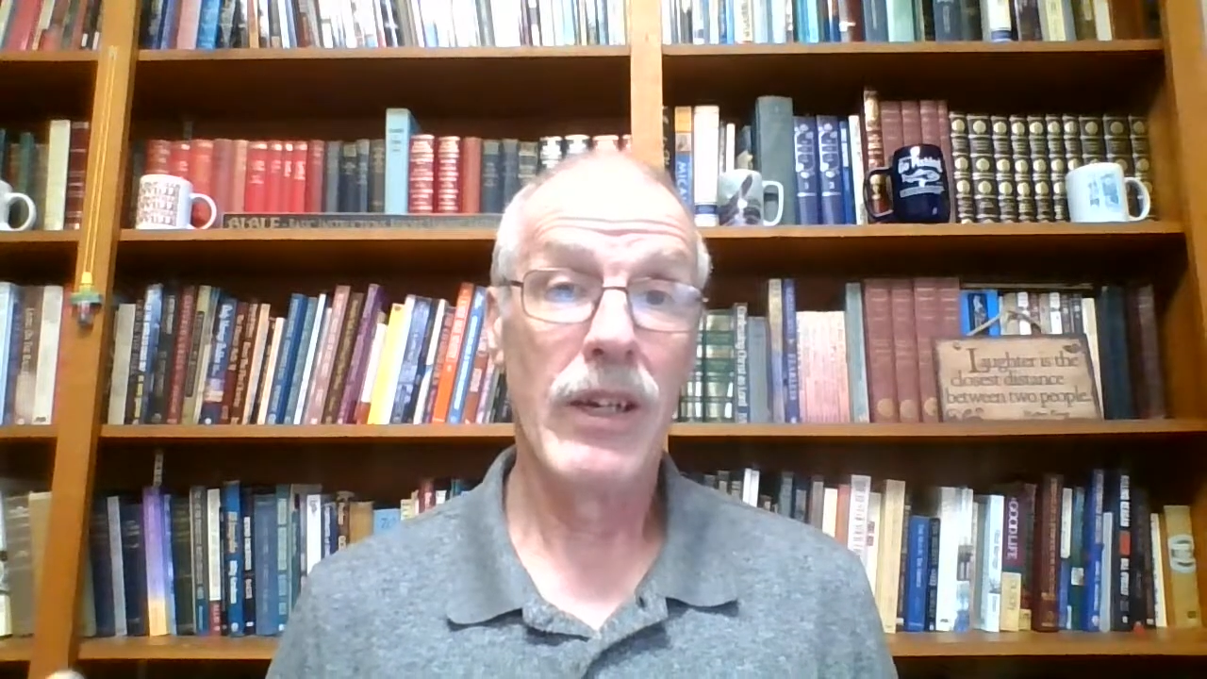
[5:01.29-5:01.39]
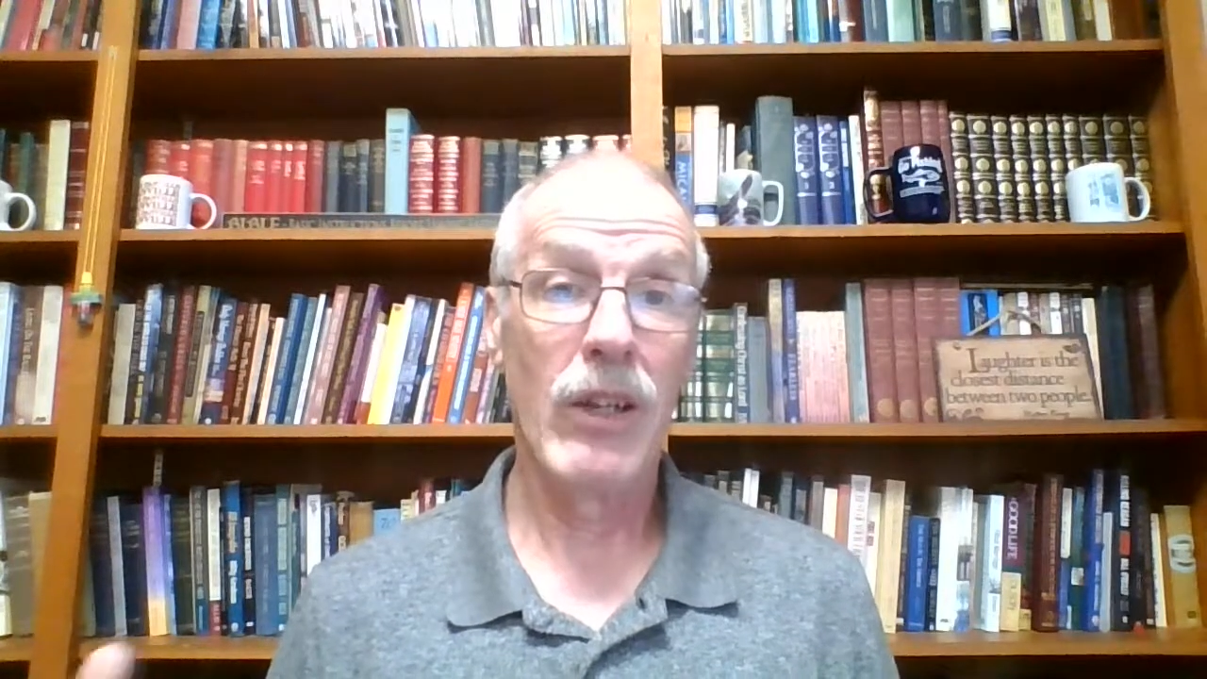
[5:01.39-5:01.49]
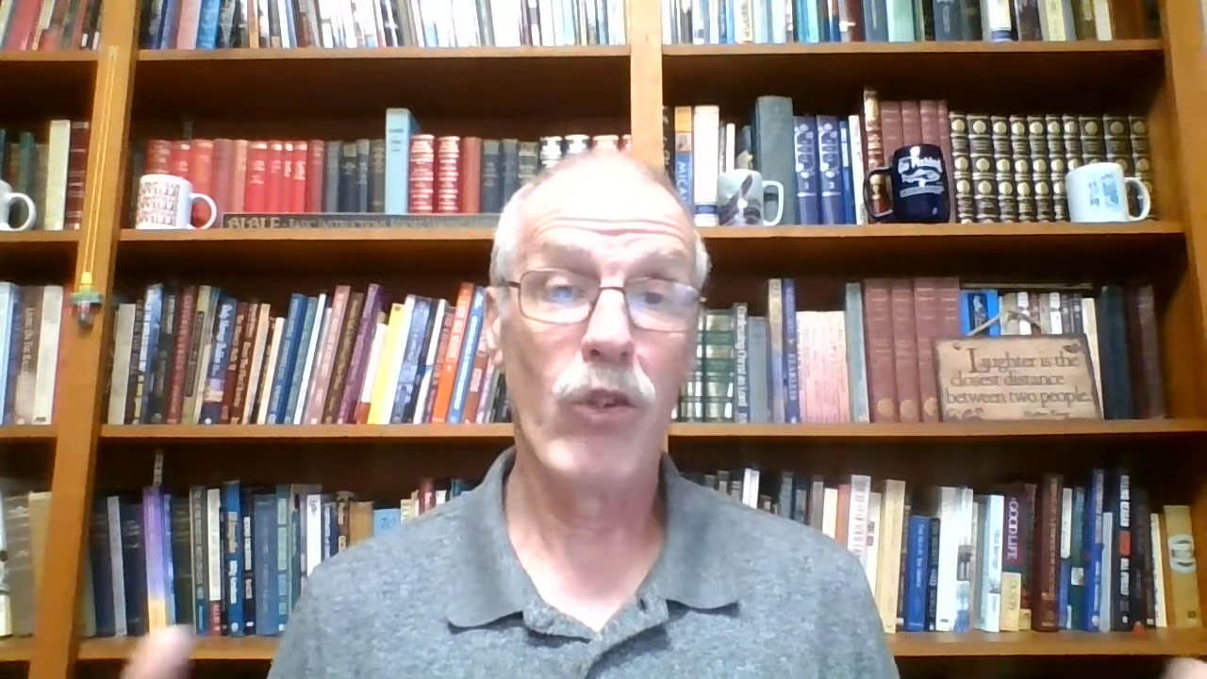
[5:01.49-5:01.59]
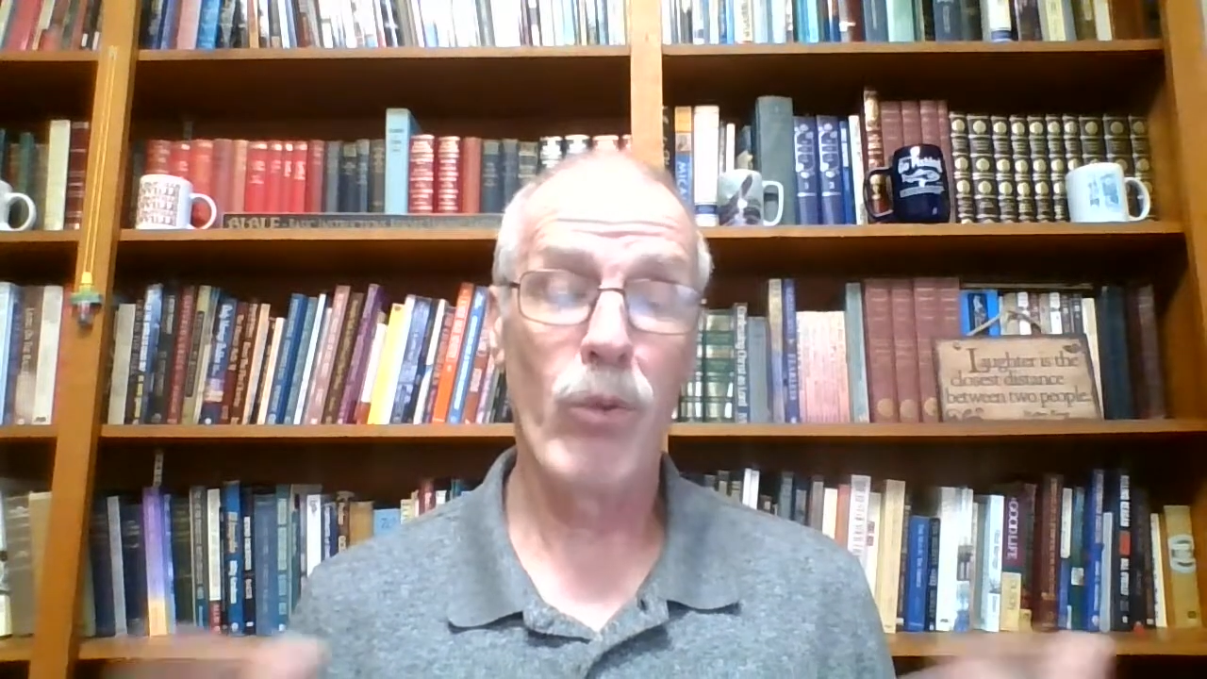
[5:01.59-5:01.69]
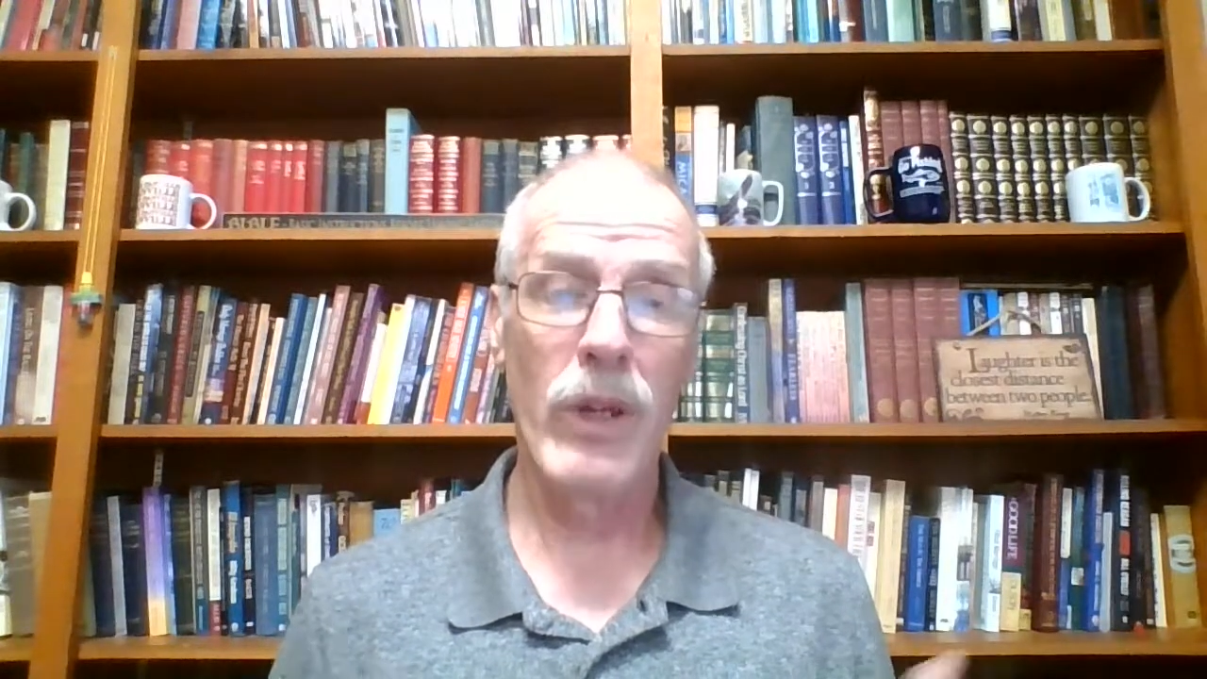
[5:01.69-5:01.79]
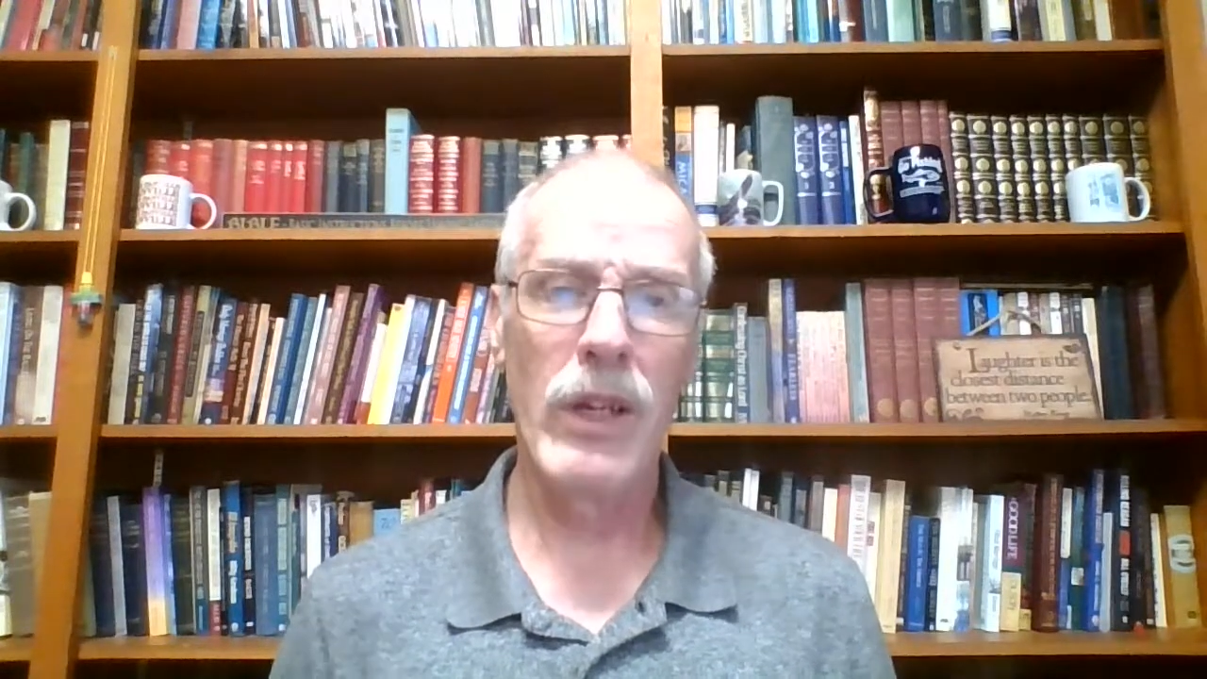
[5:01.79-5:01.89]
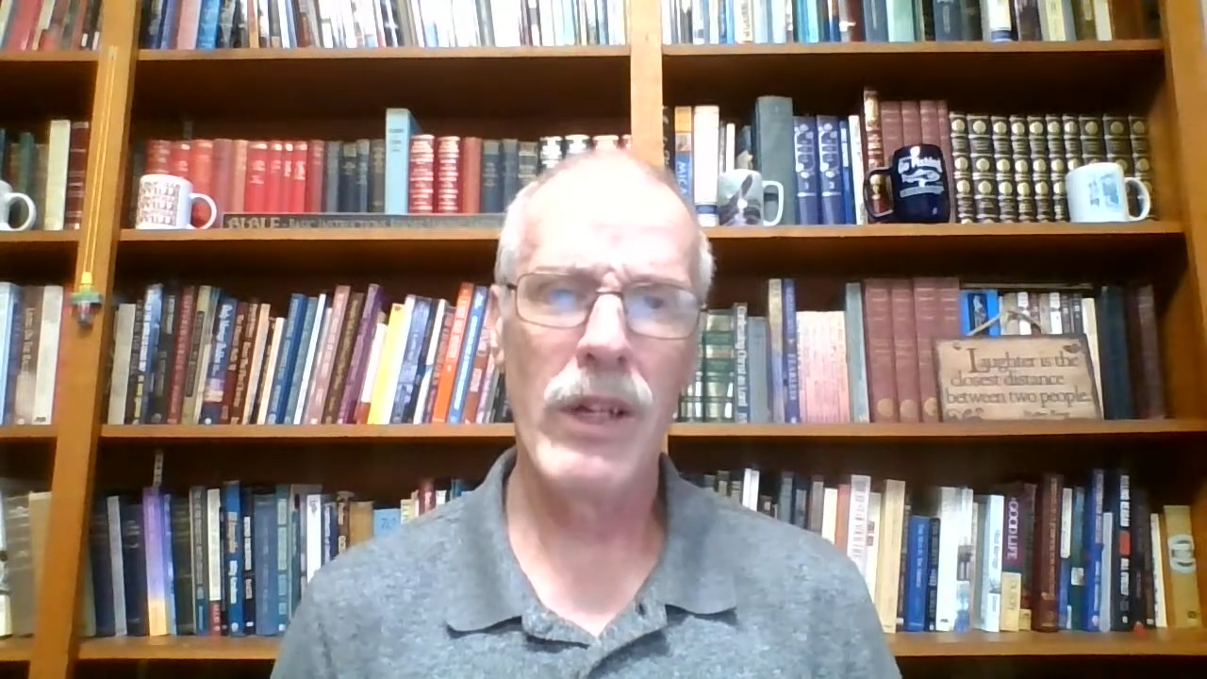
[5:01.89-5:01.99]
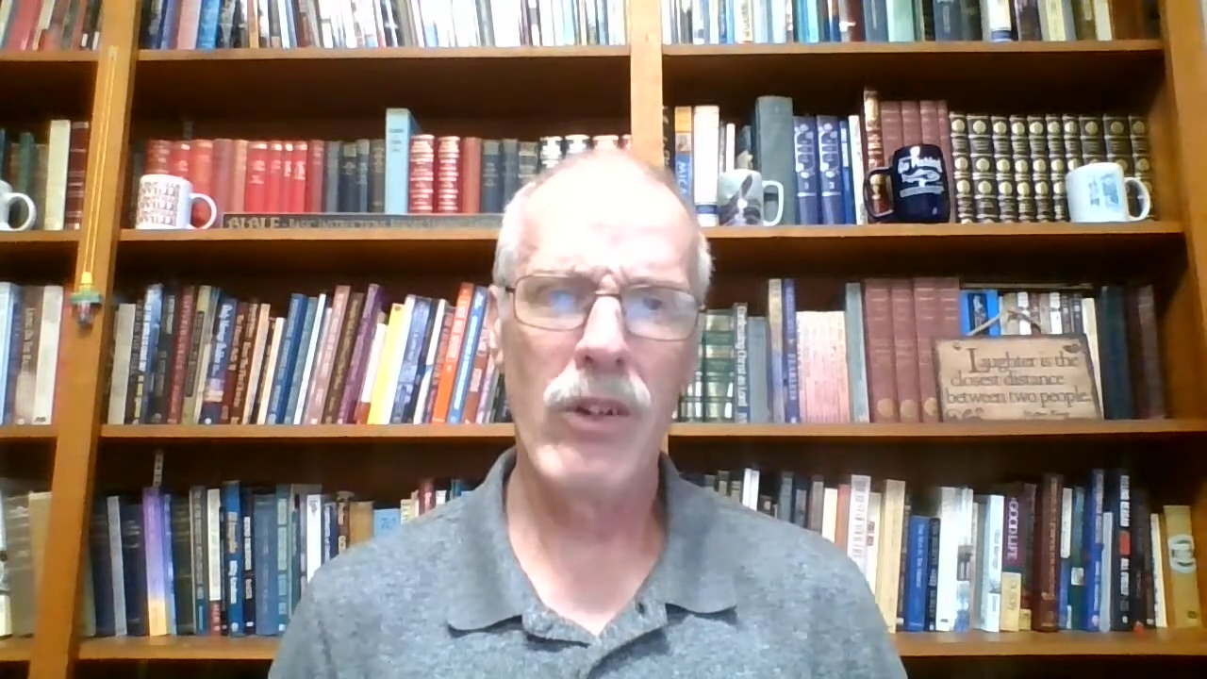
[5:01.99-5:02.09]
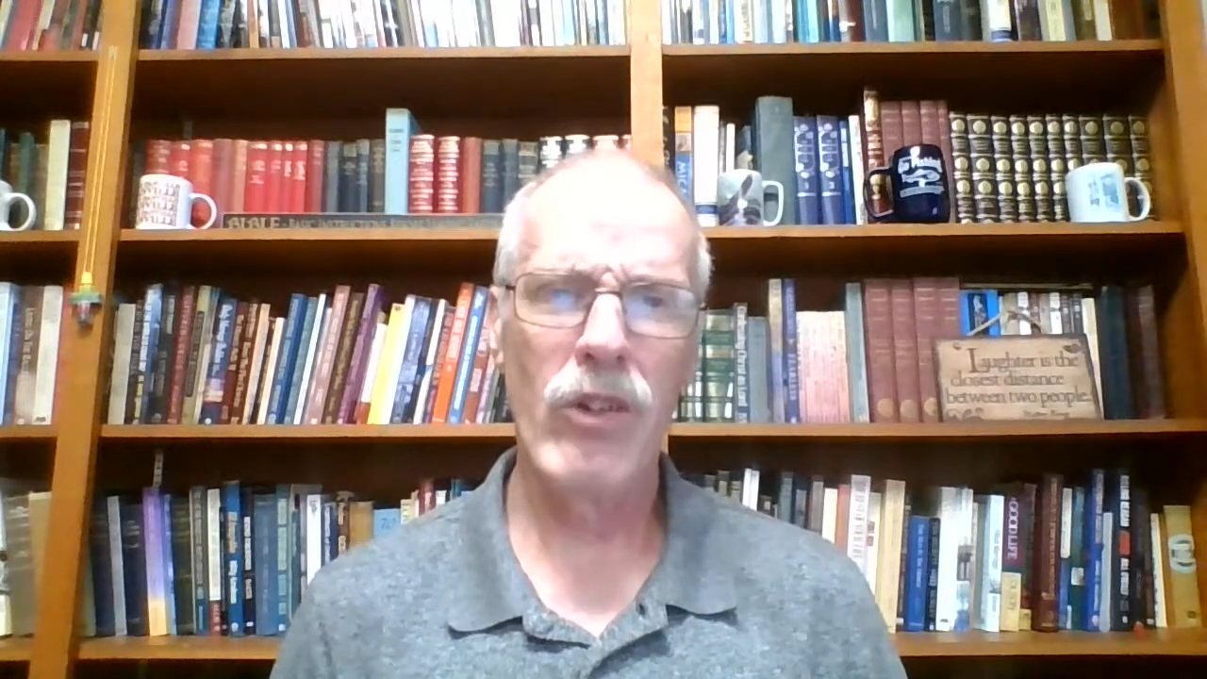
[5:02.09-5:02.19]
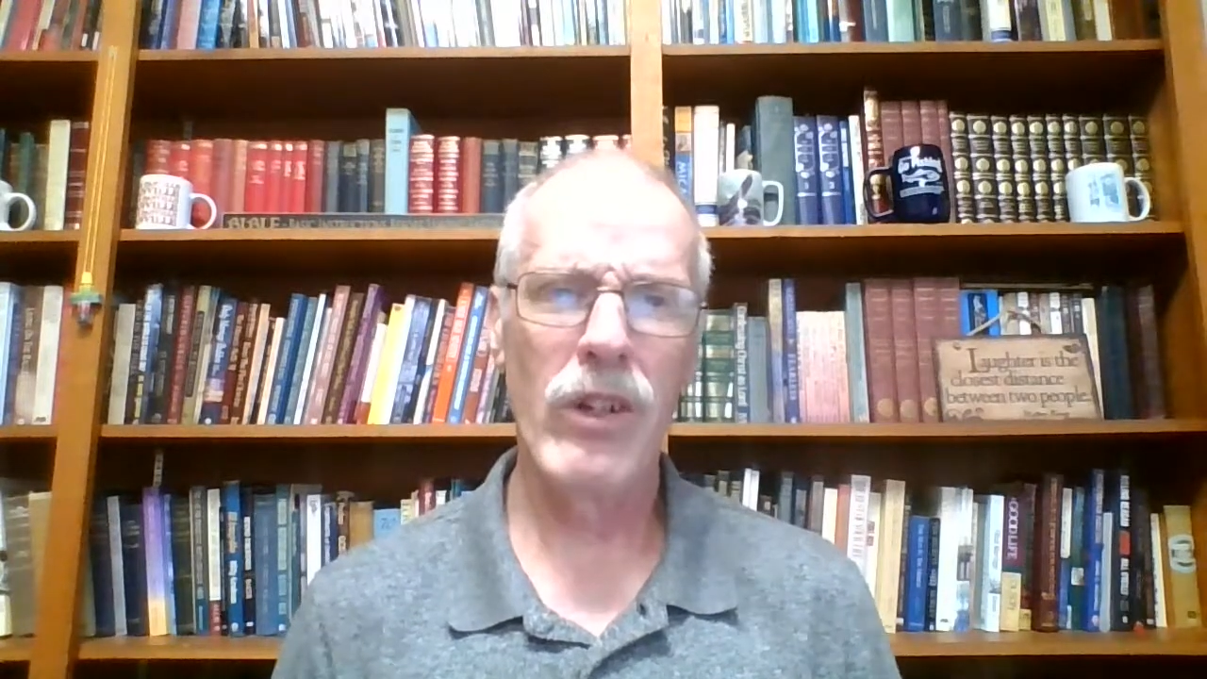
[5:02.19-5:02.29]
And this
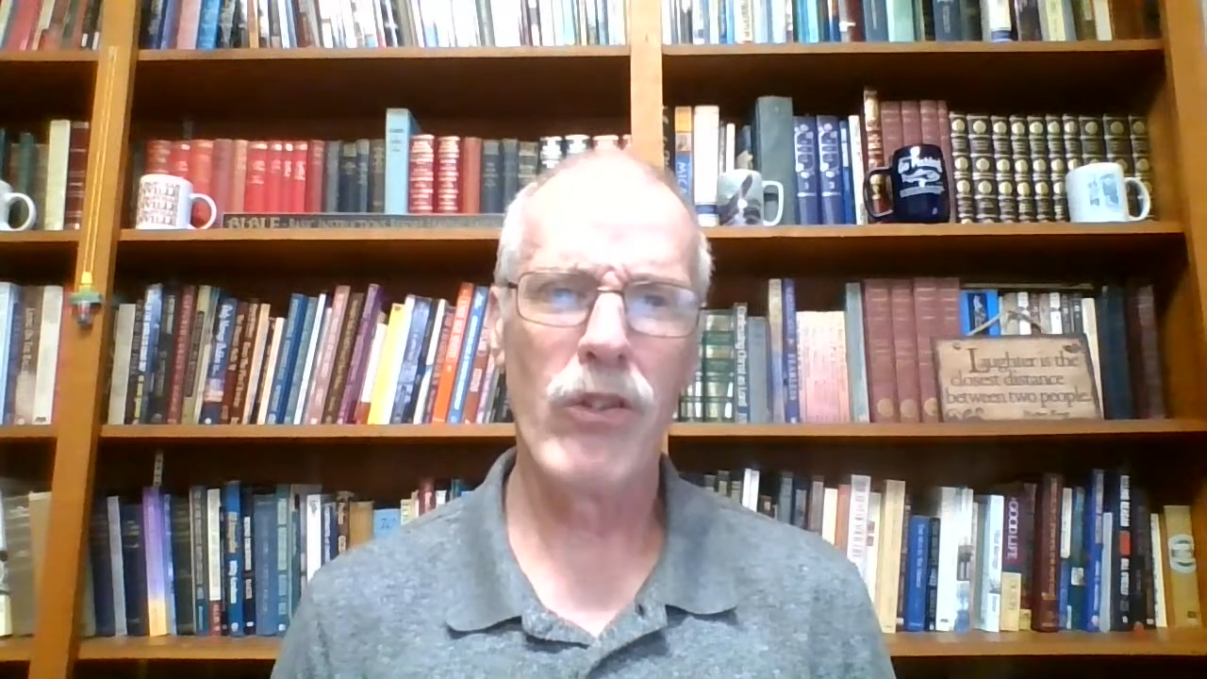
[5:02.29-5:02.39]
reconnection